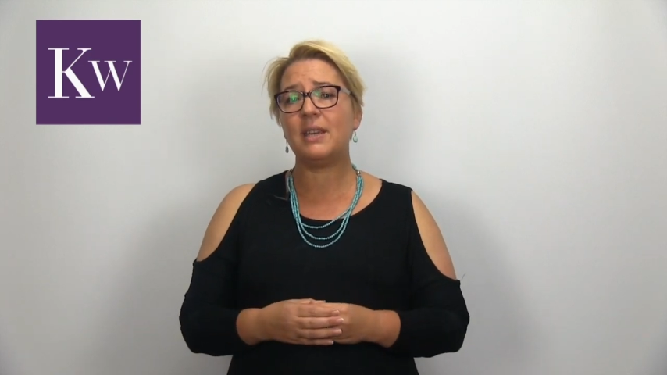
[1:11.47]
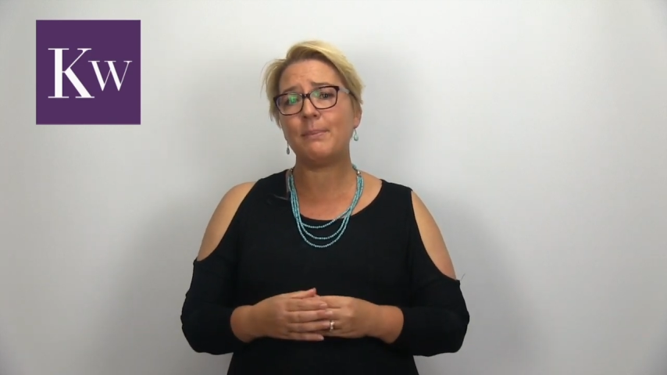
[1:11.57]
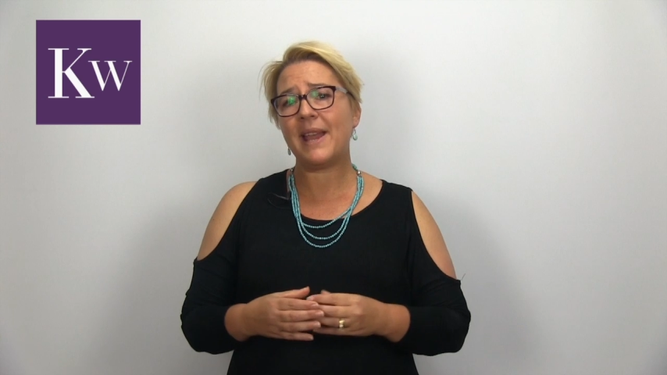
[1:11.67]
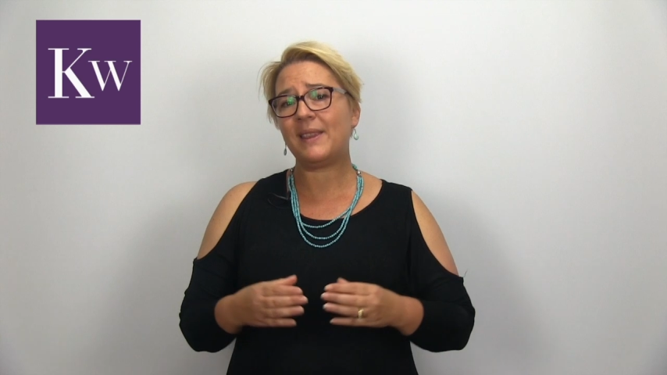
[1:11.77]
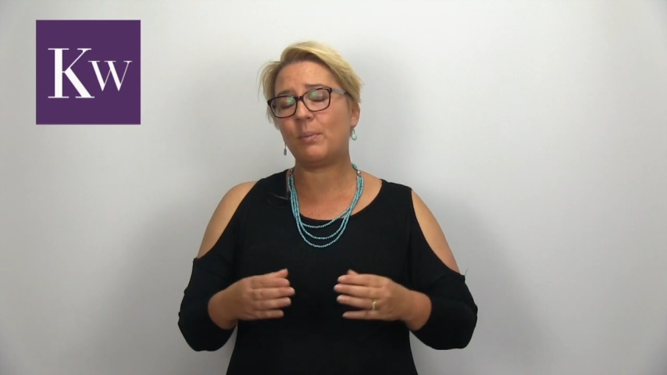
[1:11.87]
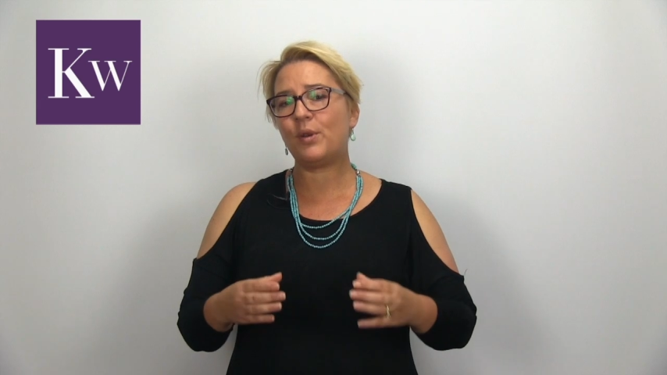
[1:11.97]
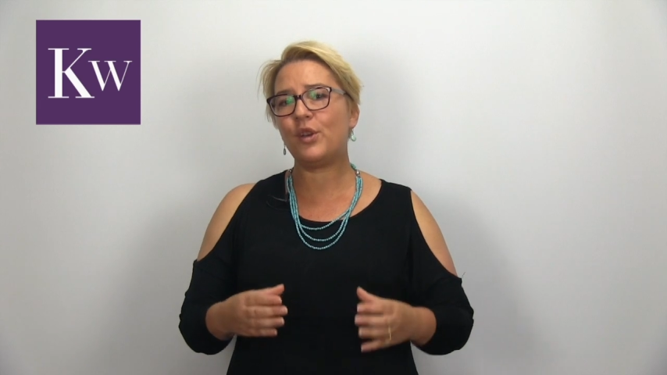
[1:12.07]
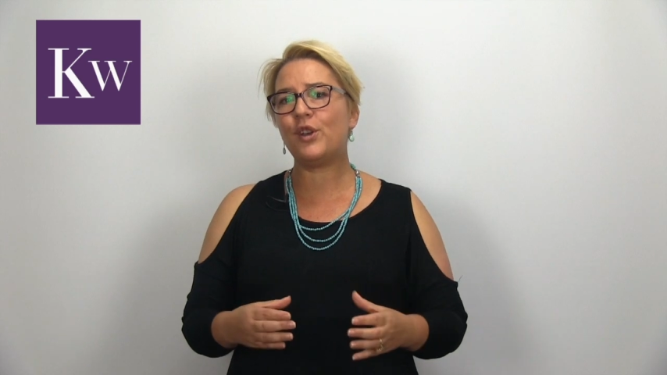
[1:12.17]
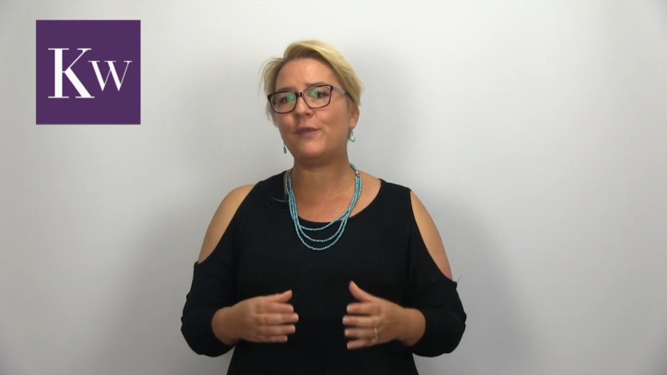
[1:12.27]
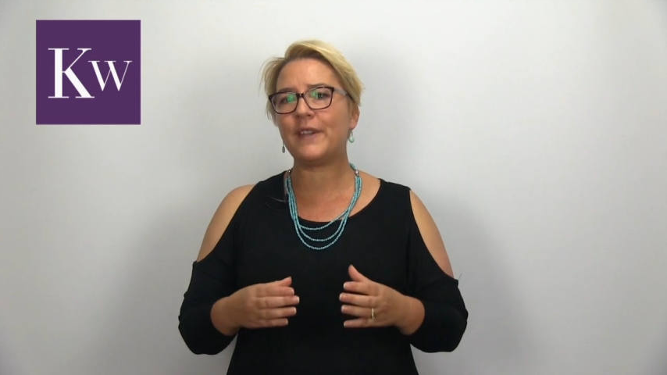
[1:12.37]
made the
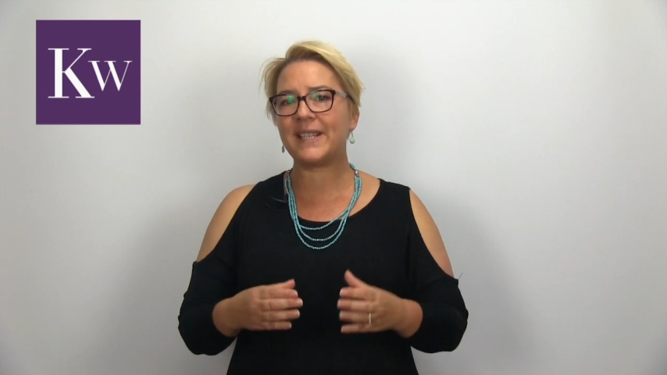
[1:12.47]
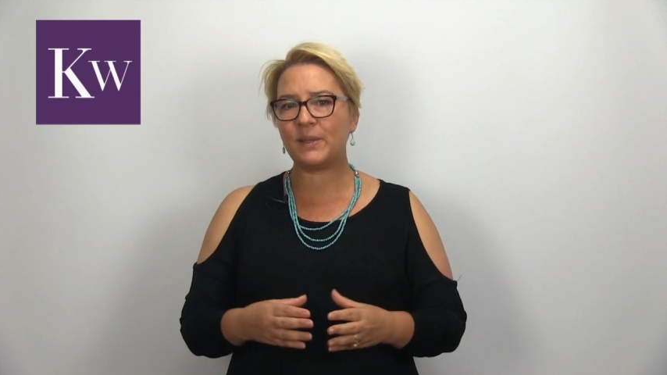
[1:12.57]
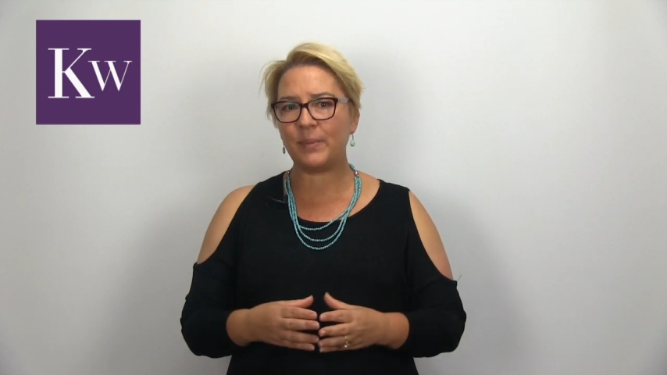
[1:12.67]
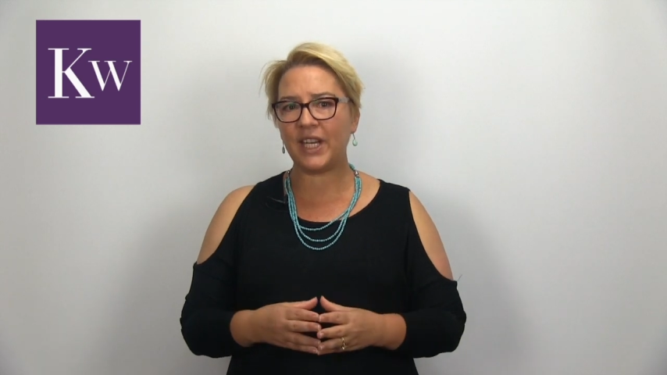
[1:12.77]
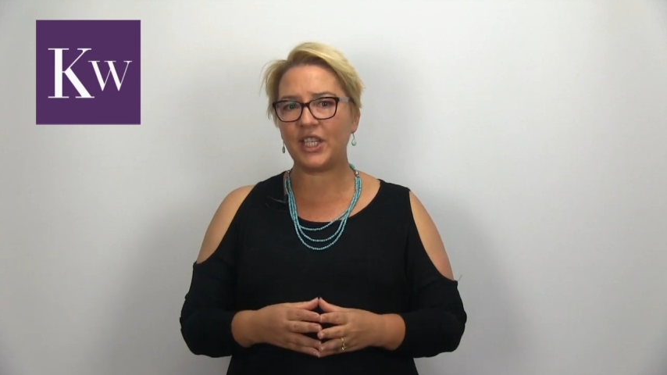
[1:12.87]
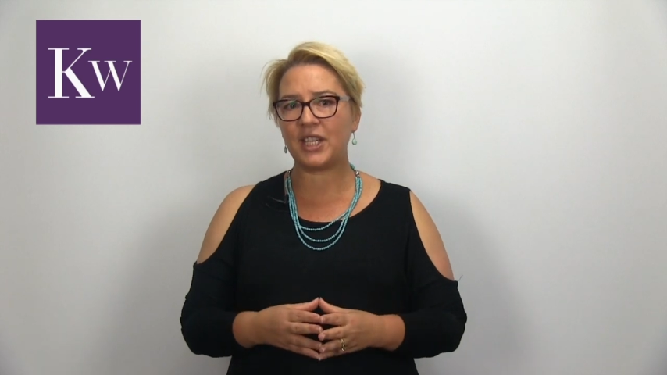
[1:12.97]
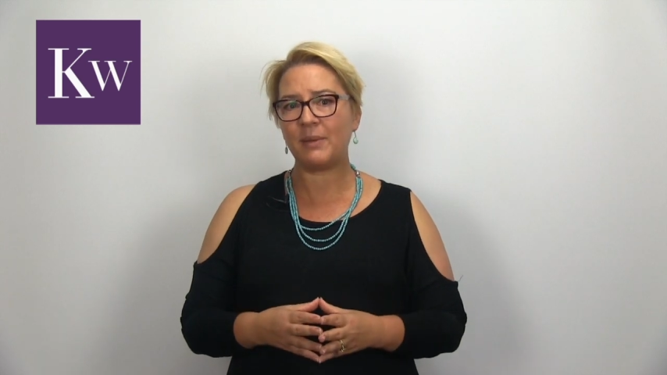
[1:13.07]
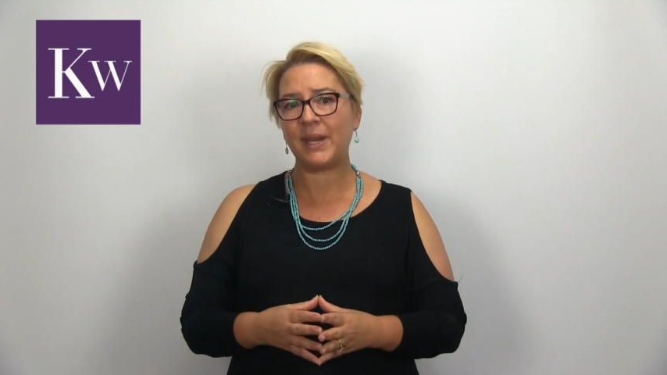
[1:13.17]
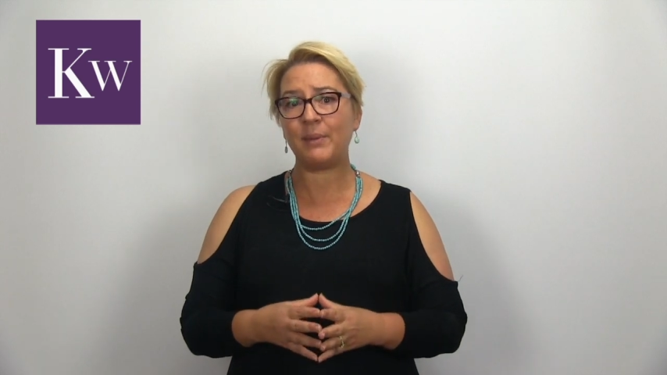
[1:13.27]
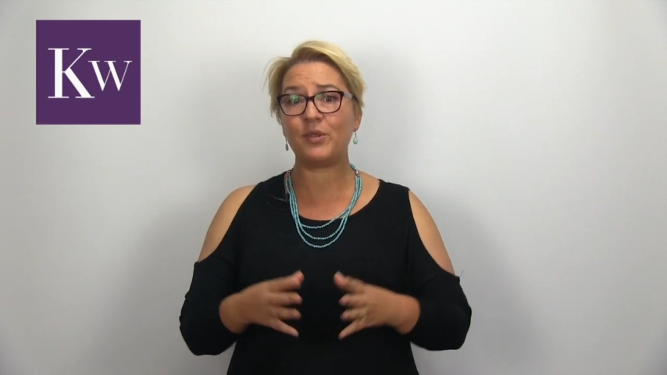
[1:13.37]
perfect speech
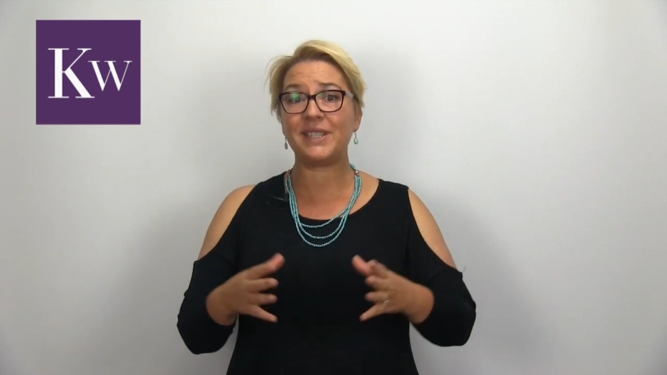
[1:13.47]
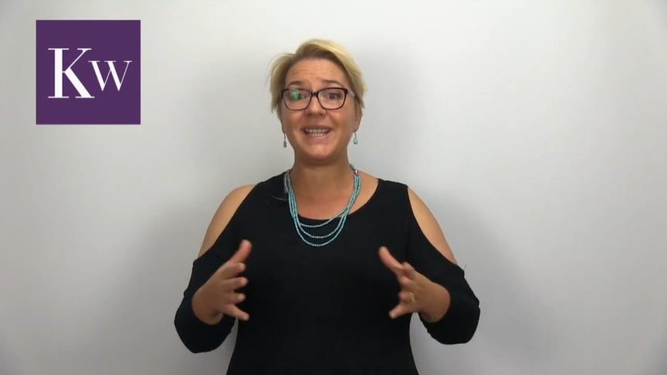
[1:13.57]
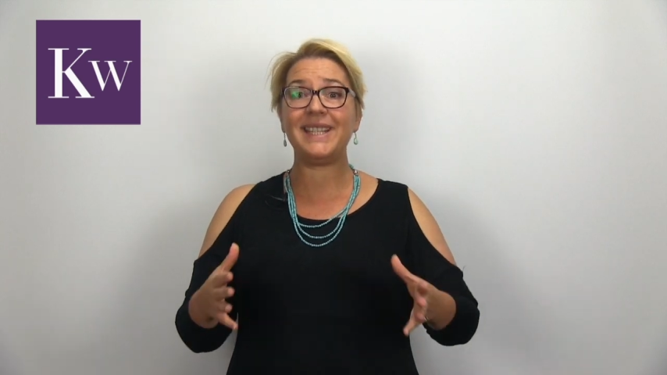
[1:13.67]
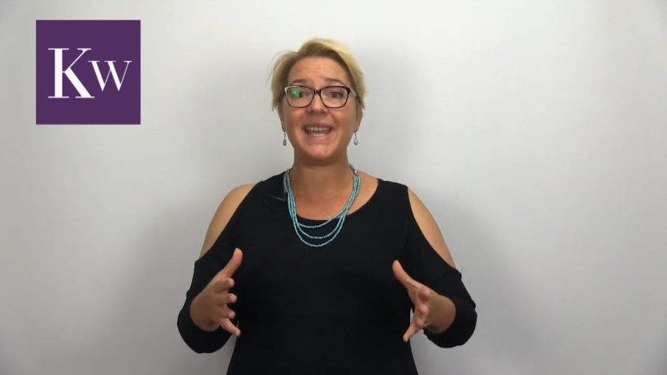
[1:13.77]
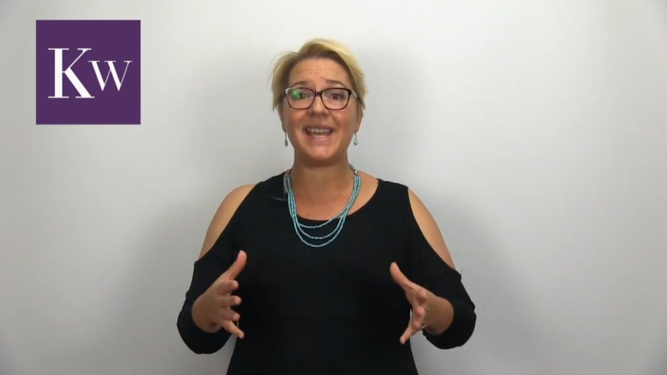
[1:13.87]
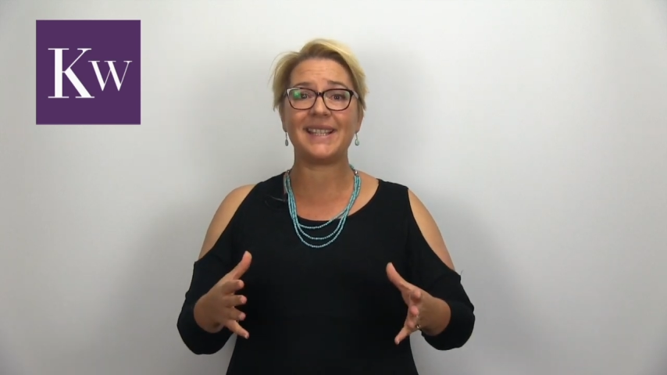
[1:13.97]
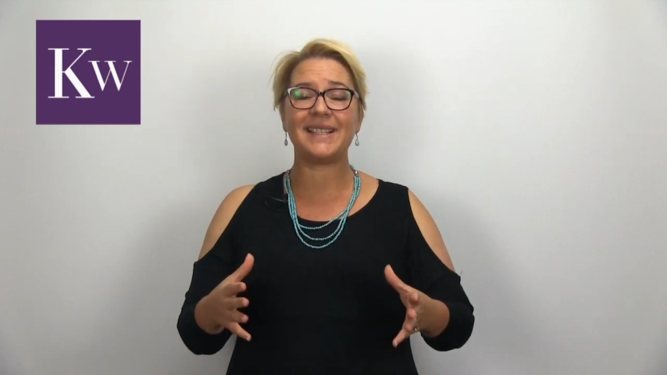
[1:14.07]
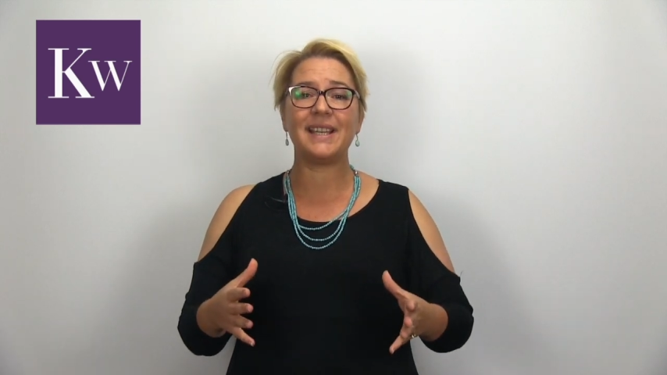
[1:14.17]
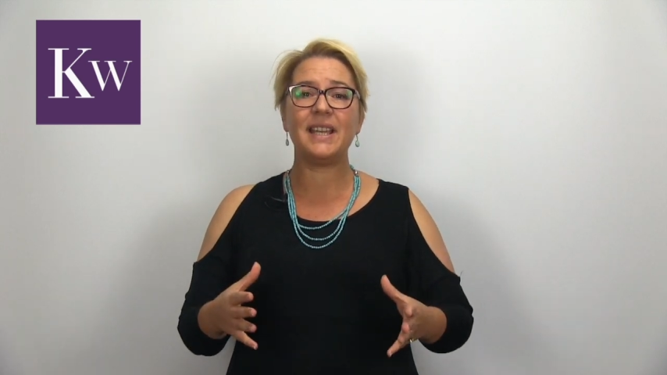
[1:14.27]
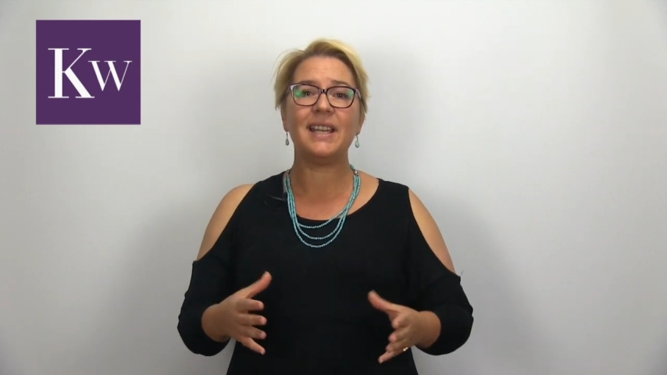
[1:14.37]
and people said yes